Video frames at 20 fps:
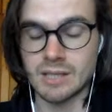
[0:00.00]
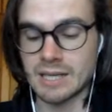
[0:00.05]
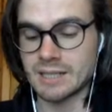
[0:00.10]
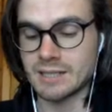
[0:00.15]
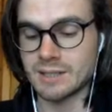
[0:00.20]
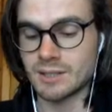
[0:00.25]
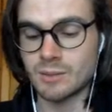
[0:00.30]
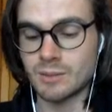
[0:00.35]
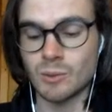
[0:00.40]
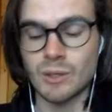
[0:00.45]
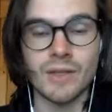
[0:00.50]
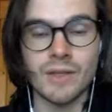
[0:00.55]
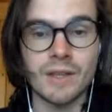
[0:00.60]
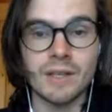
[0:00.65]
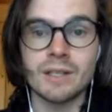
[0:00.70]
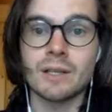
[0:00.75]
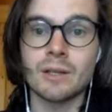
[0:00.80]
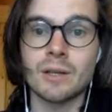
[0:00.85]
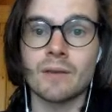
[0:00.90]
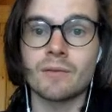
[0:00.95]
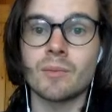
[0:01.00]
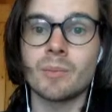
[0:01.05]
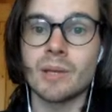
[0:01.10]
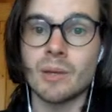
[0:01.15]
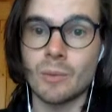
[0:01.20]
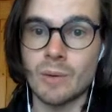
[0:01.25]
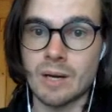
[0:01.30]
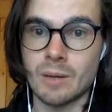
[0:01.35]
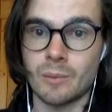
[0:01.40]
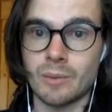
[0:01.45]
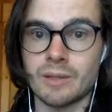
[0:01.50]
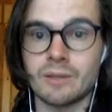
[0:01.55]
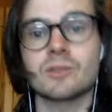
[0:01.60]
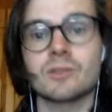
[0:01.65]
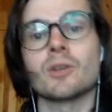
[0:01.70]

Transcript: That is one thing that you have to be aware with.